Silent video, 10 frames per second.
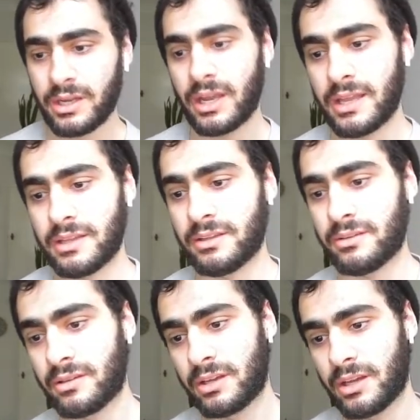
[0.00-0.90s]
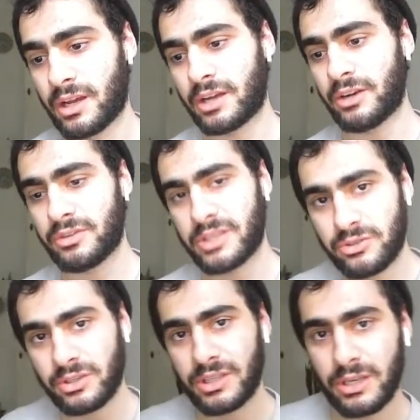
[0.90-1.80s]
And I know
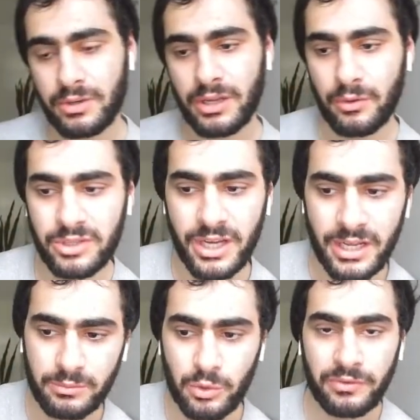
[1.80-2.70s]
Cedric Diggory, I wish he had more